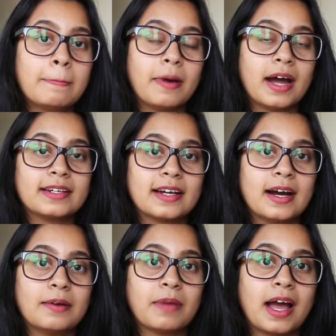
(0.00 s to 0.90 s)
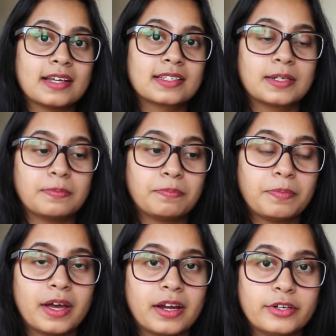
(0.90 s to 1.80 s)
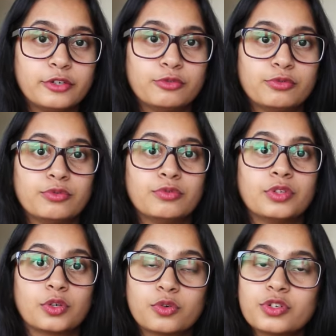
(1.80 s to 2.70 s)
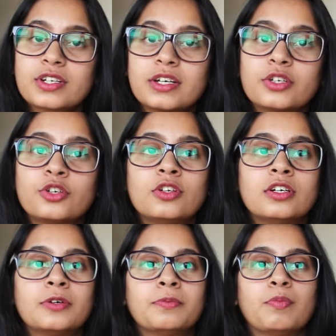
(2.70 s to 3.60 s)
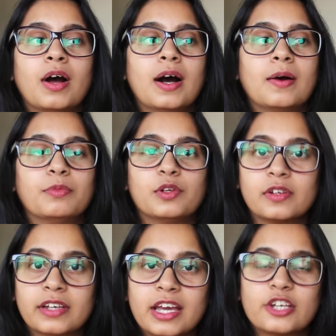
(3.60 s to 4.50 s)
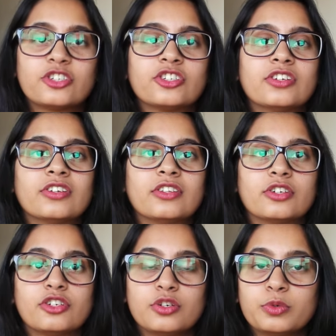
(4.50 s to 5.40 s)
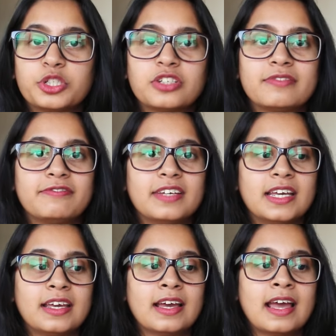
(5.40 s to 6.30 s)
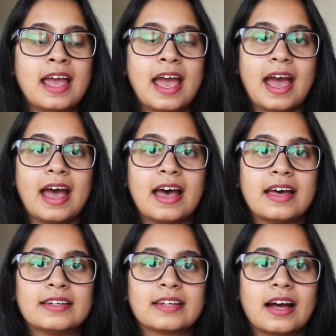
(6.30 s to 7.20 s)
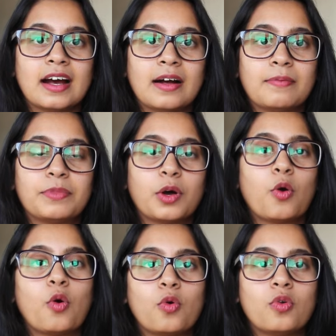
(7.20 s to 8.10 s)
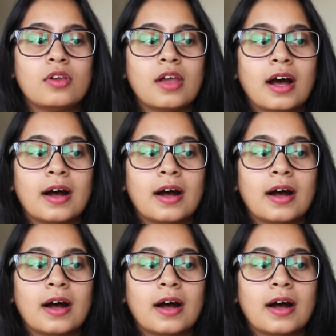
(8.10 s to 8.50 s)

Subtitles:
But as compared to the course curriculum, the location, the tuition fee, and the whole